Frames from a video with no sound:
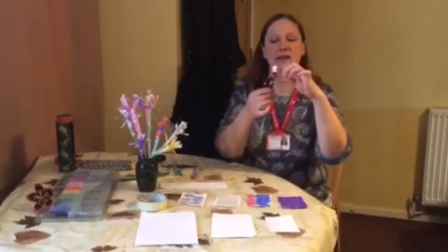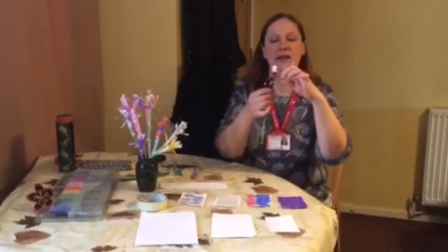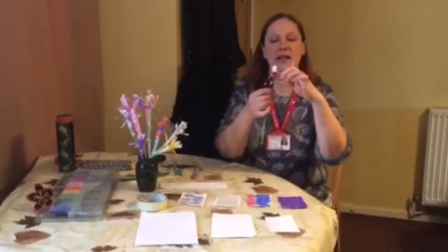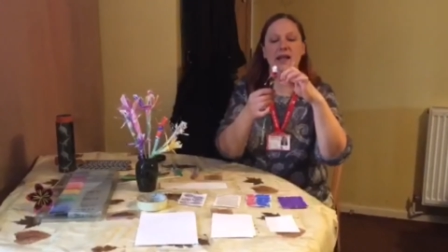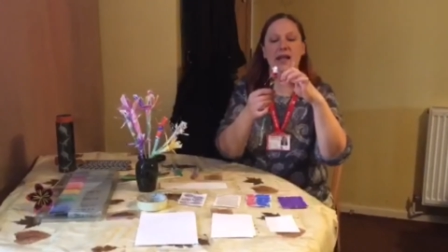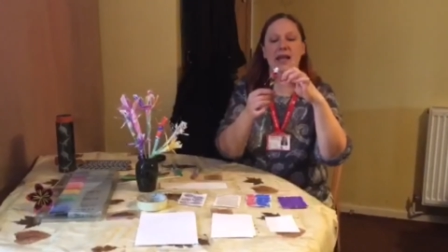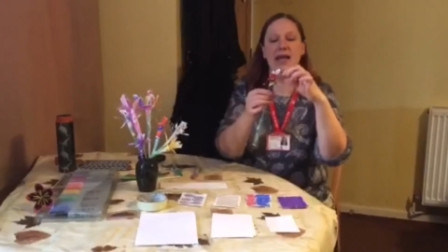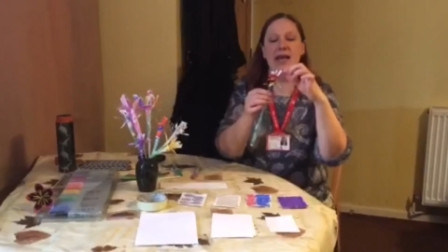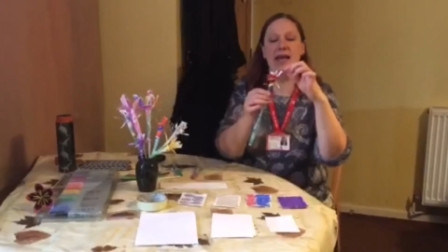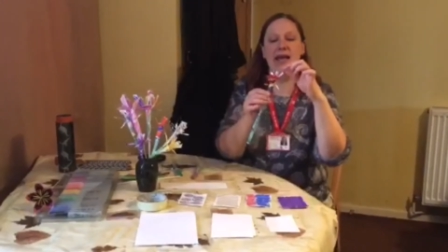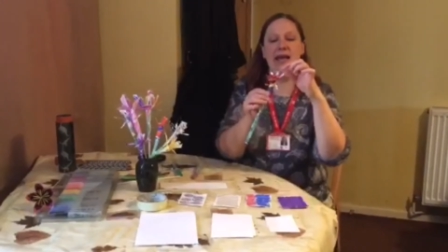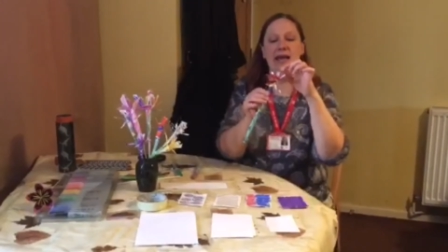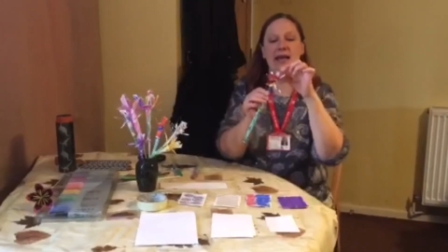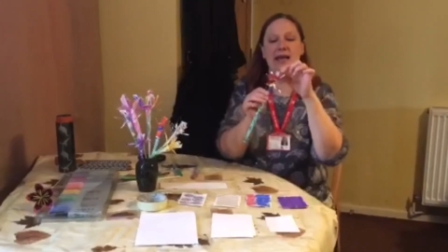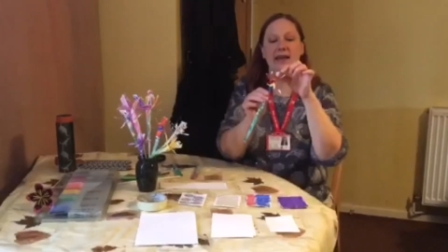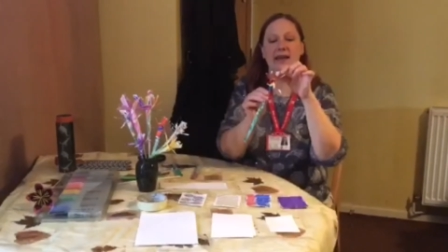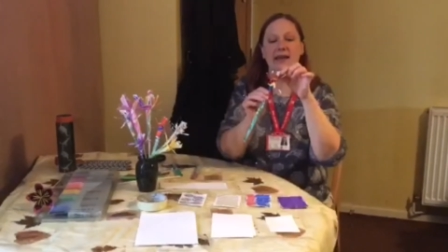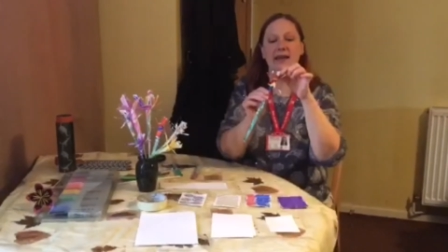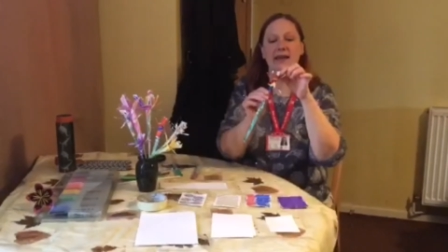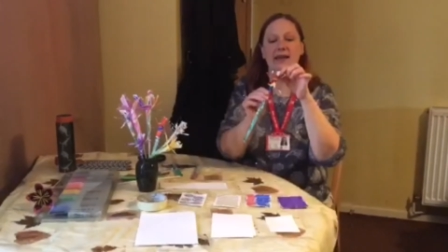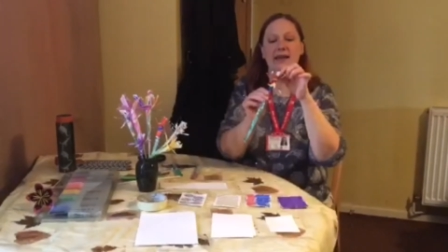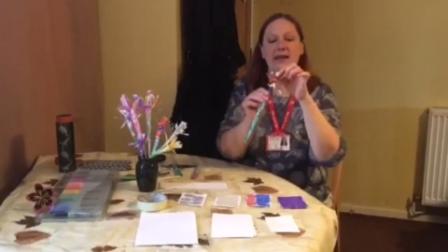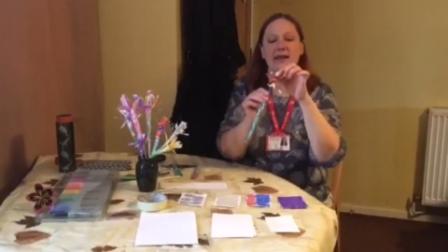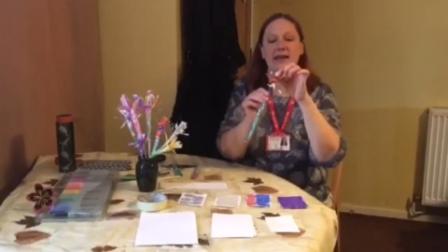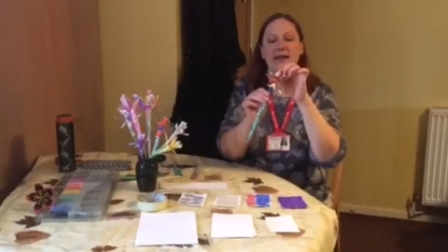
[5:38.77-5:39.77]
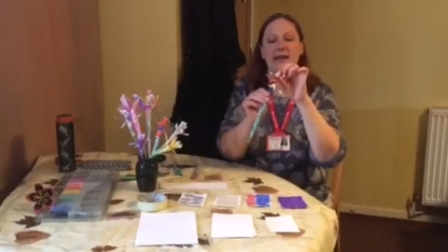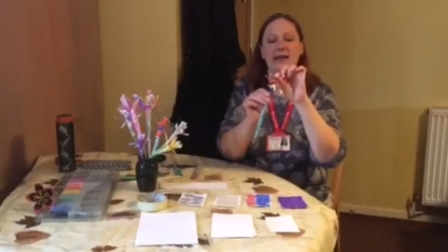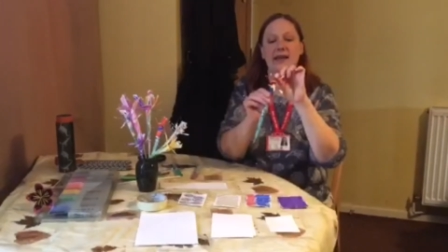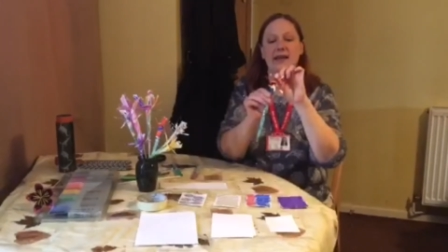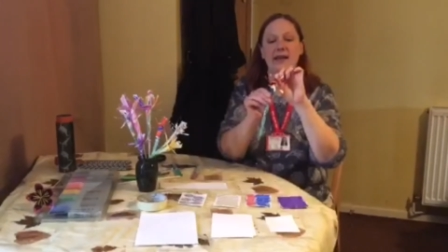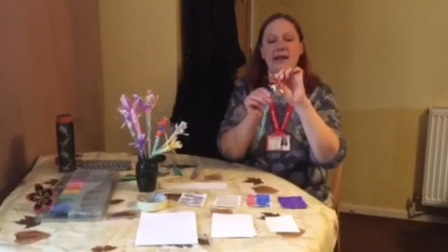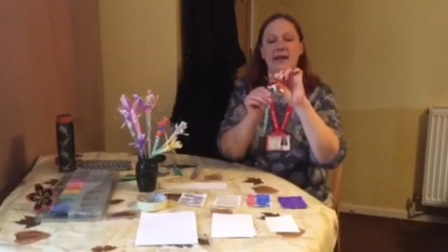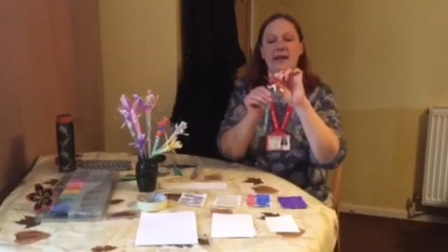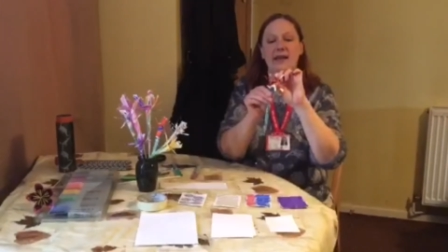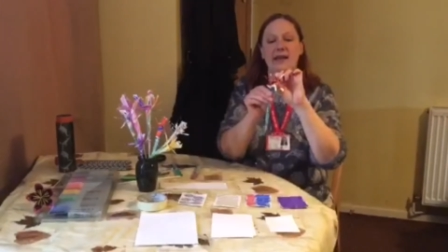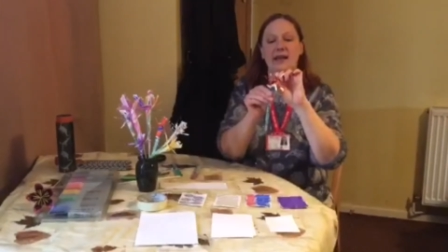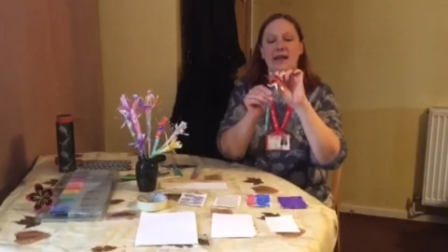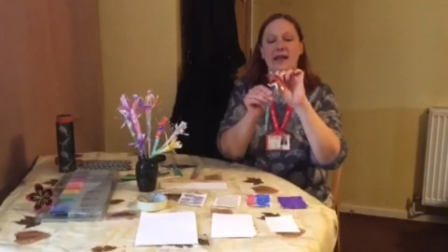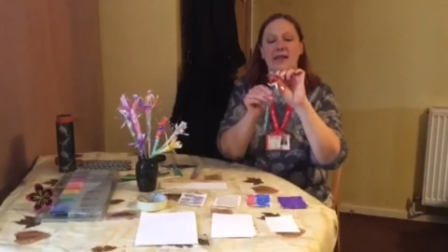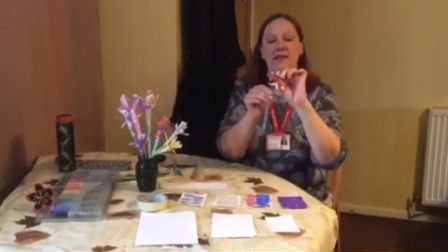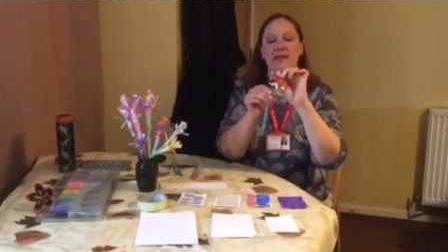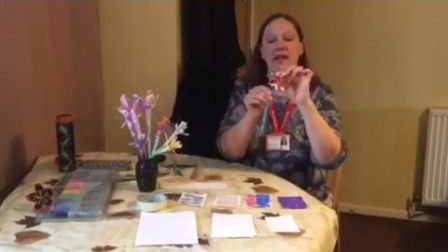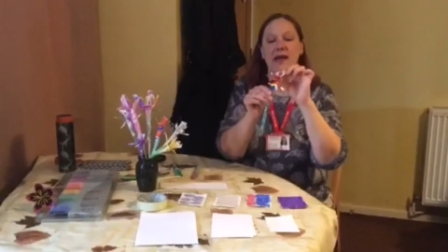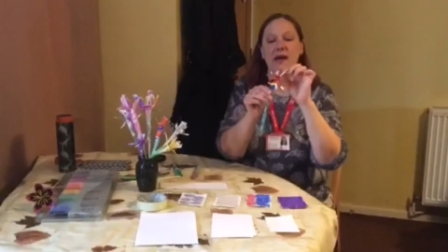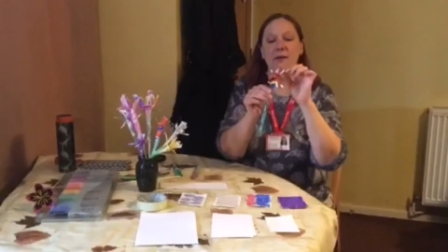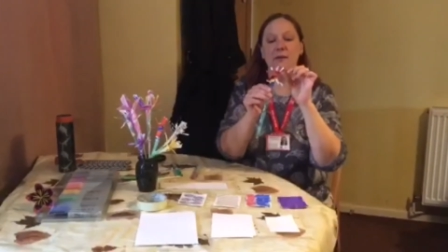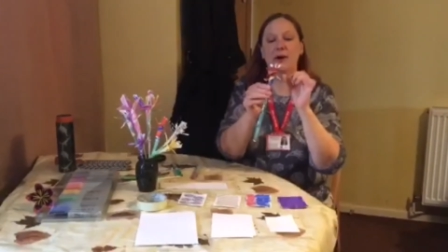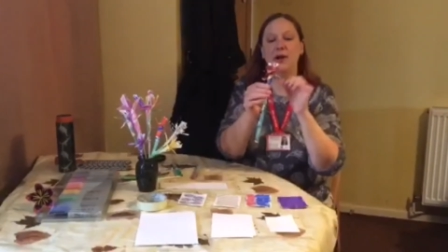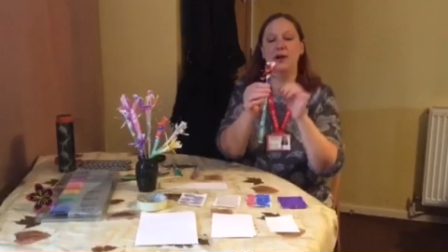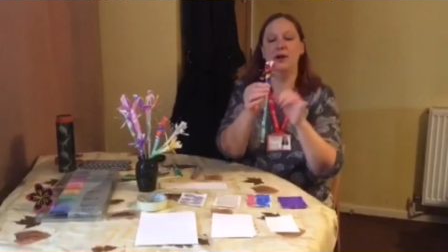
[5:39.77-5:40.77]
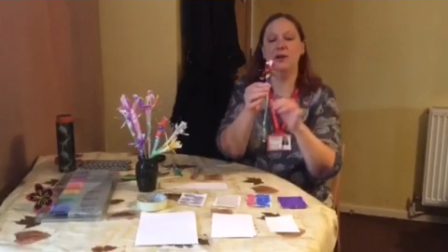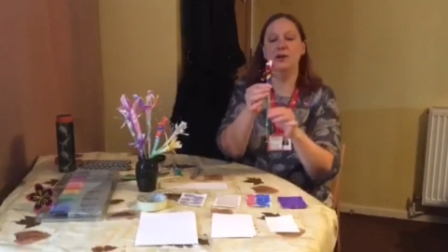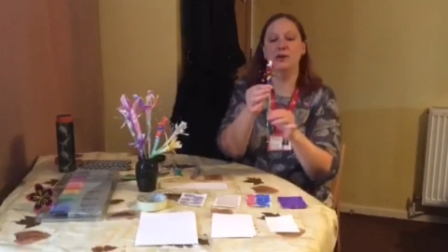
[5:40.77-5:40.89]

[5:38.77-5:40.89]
There. That one